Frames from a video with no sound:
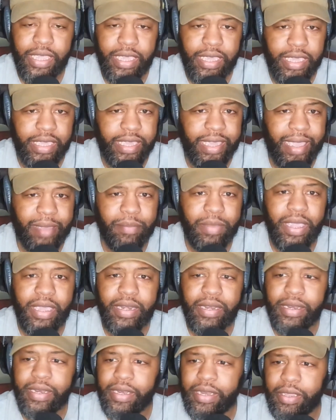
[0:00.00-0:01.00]
He came
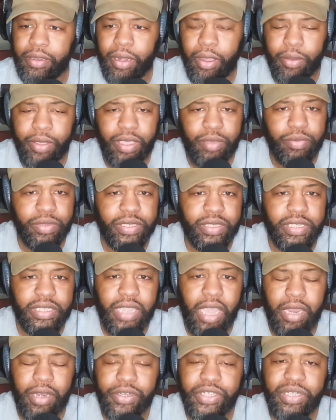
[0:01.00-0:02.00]
in and, he was a
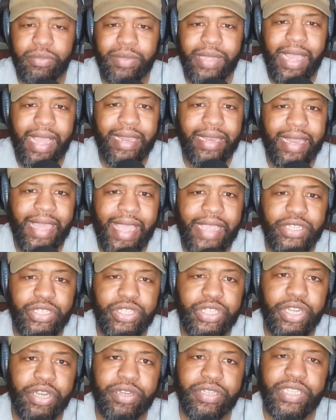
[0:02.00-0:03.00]
scholarship guy
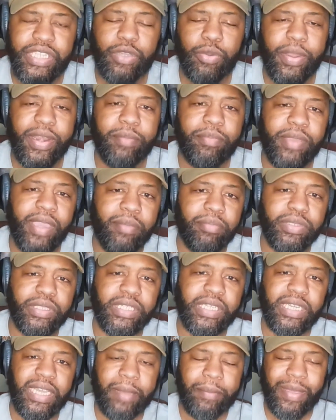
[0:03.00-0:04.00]
last year. Is he going to be able
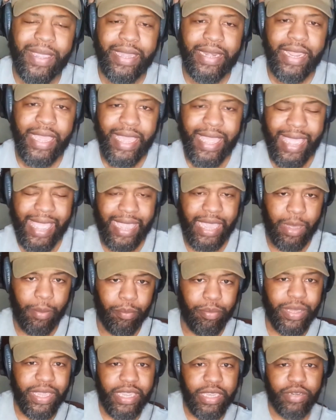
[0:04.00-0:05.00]
to come in and
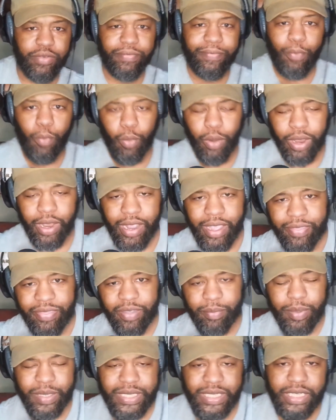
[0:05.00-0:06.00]
compete for
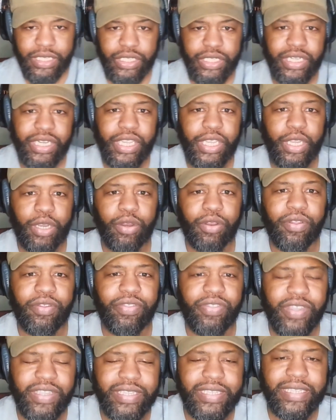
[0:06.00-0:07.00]
the position here
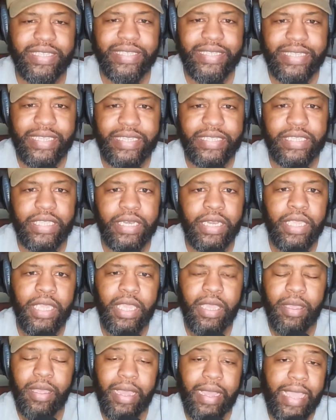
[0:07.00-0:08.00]
this season?
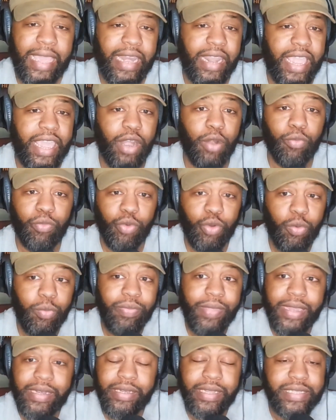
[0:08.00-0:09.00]
And in a
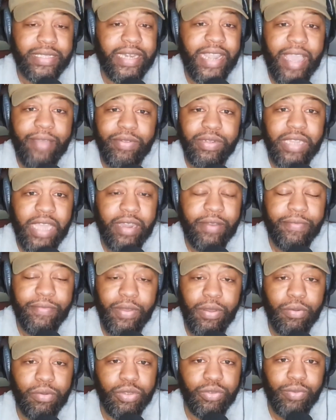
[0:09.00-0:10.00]
room that doesn't have a lot of
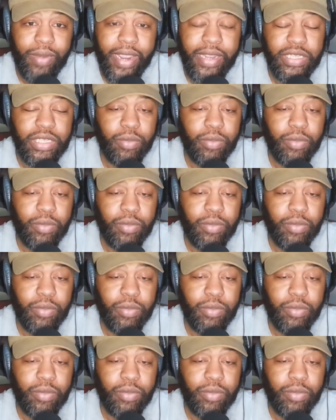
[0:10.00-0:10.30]
folks, right?